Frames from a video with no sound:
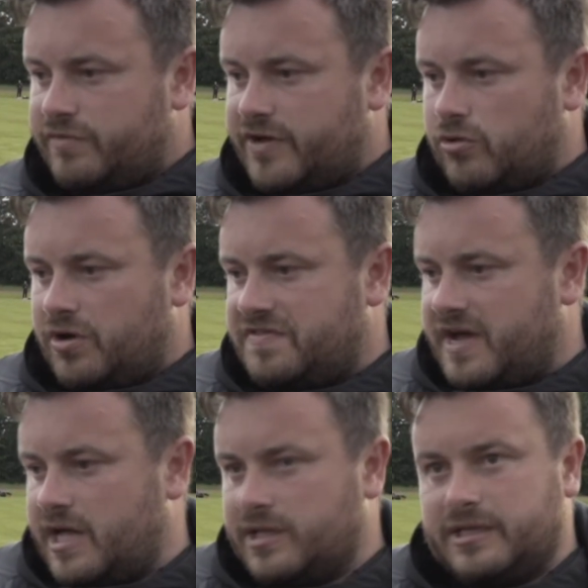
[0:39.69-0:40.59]
They've got a lot of
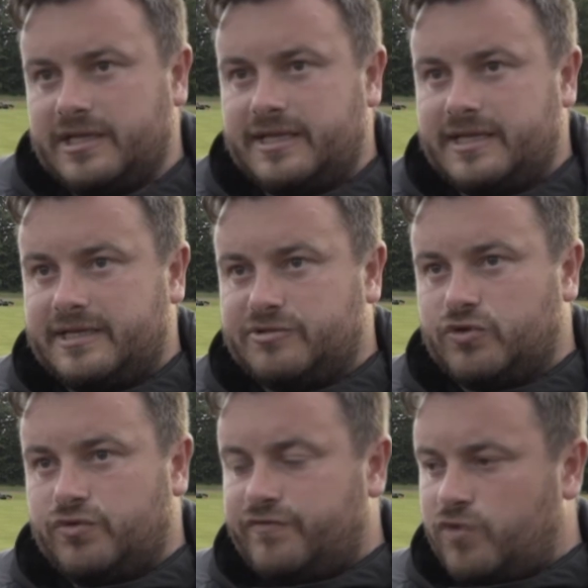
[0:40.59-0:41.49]
talent in terms
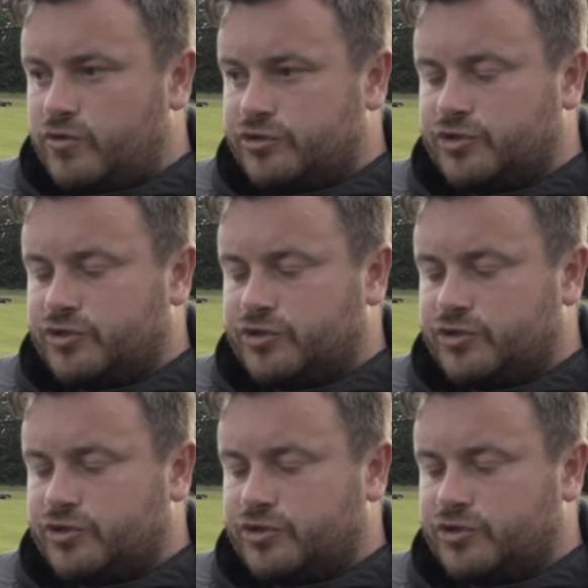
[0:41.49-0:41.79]
of going forward.